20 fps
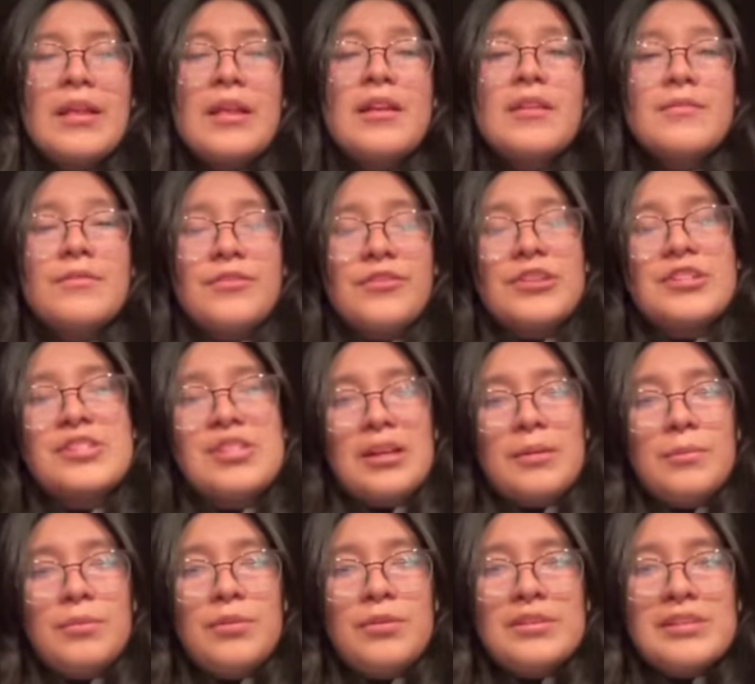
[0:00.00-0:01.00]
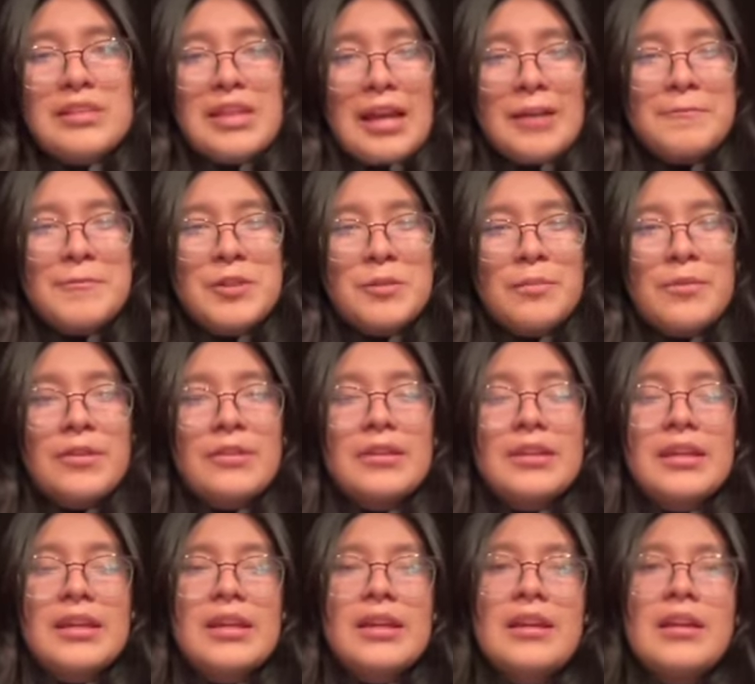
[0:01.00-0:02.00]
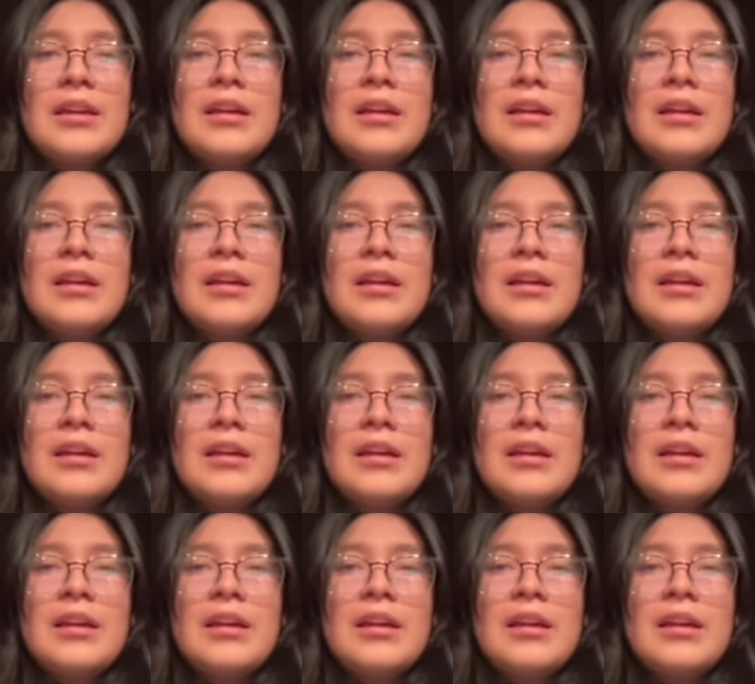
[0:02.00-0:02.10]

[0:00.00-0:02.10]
For example, adaptability